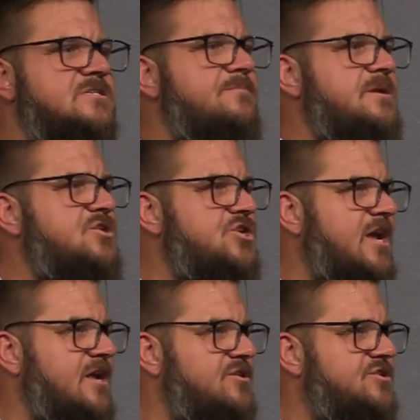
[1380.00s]
to be
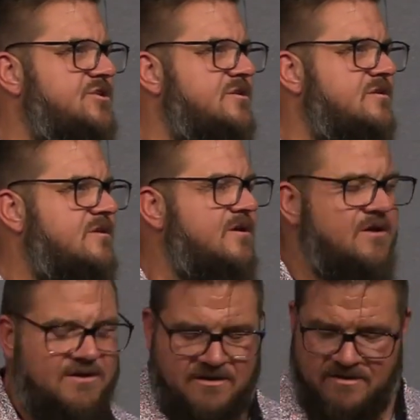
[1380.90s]
changed,
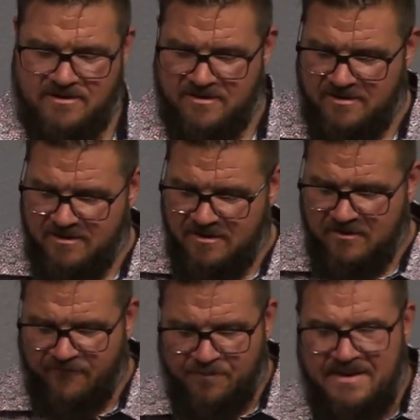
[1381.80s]

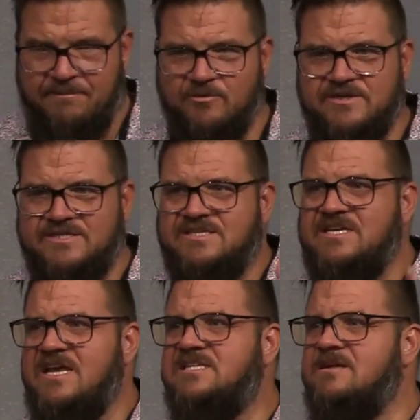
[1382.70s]
for people to
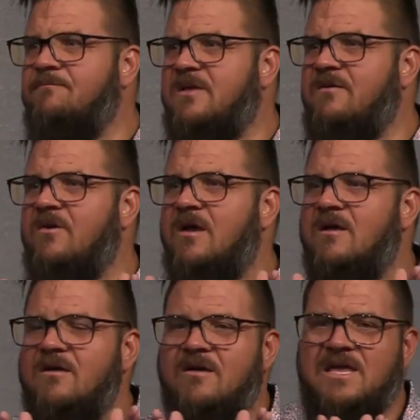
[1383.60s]
see something
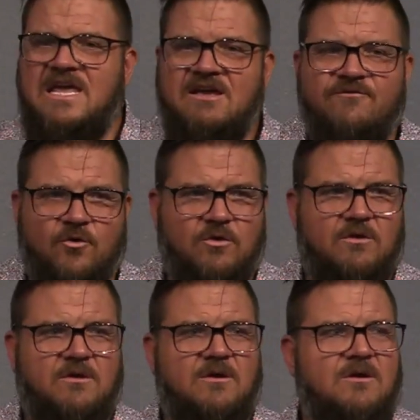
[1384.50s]
evil
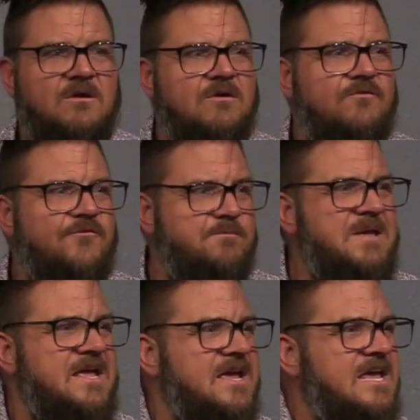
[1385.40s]
for
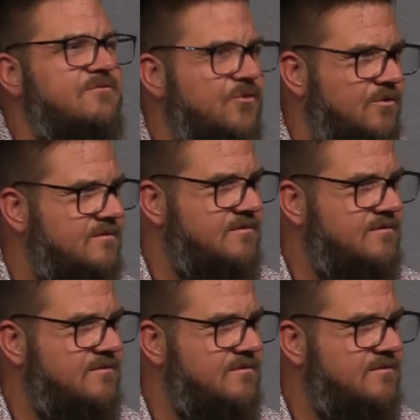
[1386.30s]
being evil.